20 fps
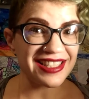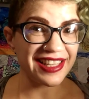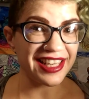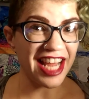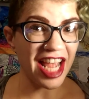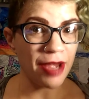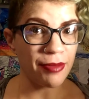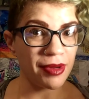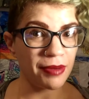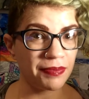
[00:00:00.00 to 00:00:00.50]
the
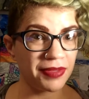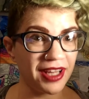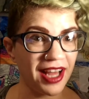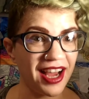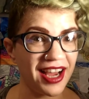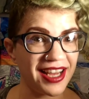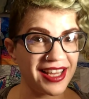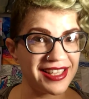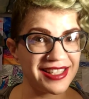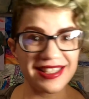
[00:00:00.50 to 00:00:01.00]
name
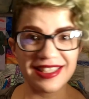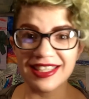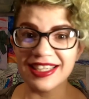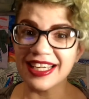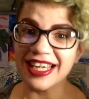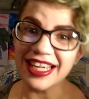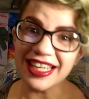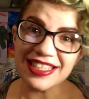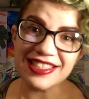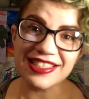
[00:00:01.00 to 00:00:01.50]
implies,
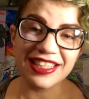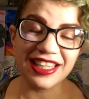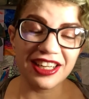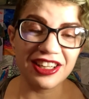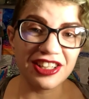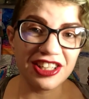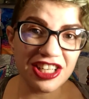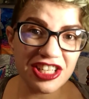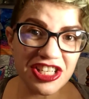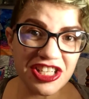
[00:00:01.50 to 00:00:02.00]
it is a
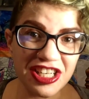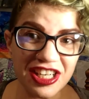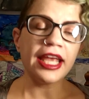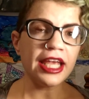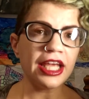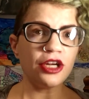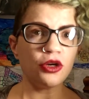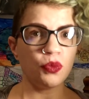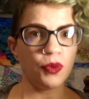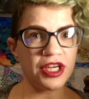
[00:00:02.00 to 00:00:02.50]
condition
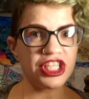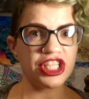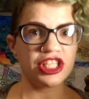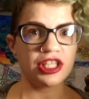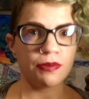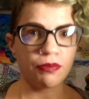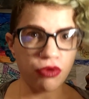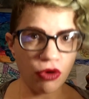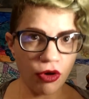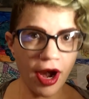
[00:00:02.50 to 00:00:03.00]
in which
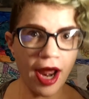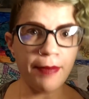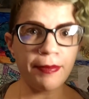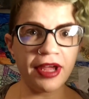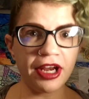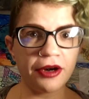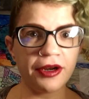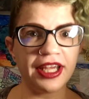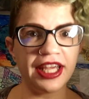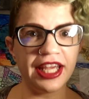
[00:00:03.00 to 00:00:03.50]
the
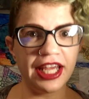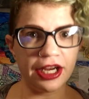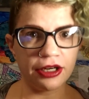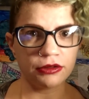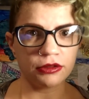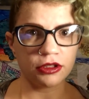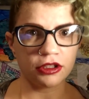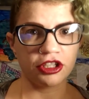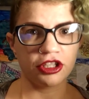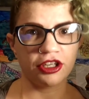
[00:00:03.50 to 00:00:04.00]
primary
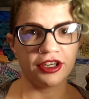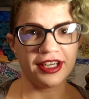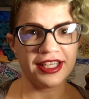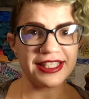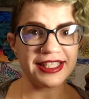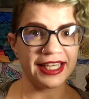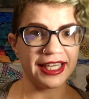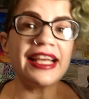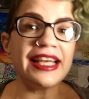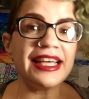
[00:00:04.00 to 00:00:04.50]

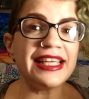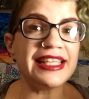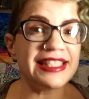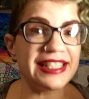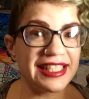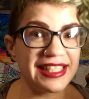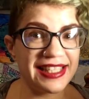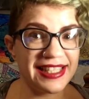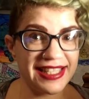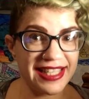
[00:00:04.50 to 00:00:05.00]
characteristic is
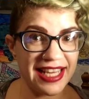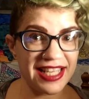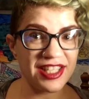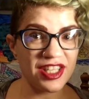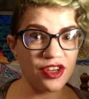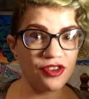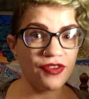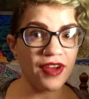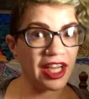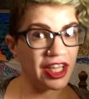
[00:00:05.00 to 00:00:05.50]

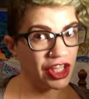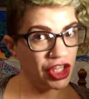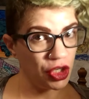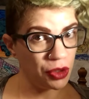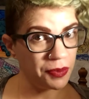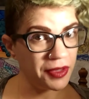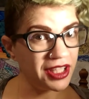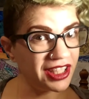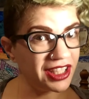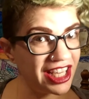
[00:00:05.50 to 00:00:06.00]
excessive
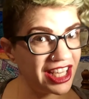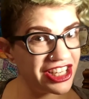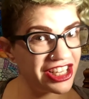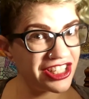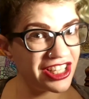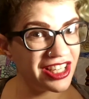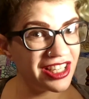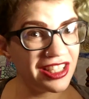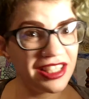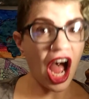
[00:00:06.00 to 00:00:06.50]

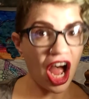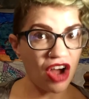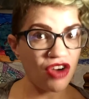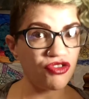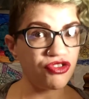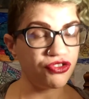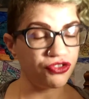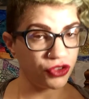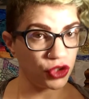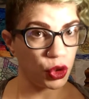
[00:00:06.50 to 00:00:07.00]
accumulation of
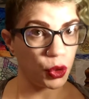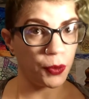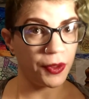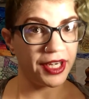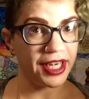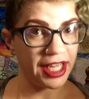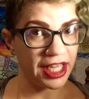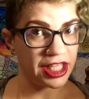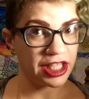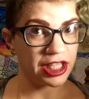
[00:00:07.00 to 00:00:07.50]

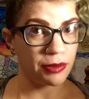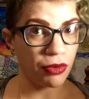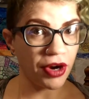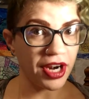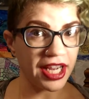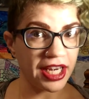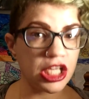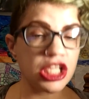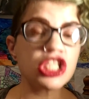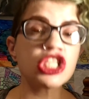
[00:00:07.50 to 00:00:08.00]
fluid in the
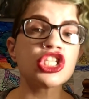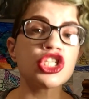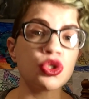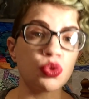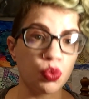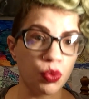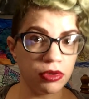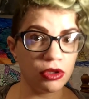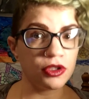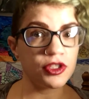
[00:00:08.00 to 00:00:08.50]
brain,
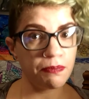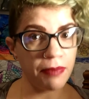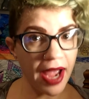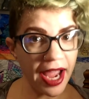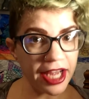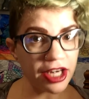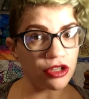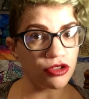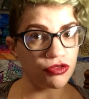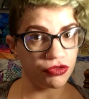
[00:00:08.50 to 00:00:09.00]
cerebral
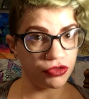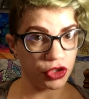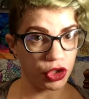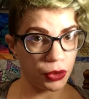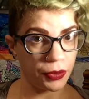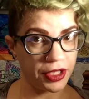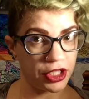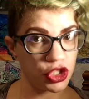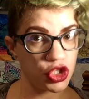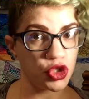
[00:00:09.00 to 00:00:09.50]
spinal
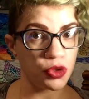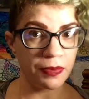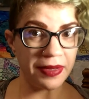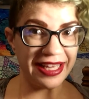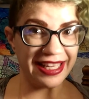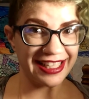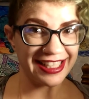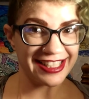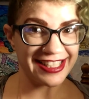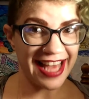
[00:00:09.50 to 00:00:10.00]
fluid to be
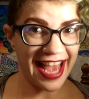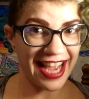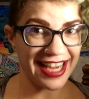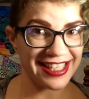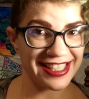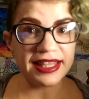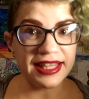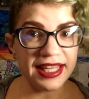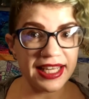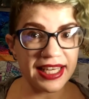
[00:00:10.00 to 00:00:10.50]

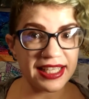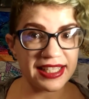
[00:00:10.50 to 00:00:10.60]
exact. The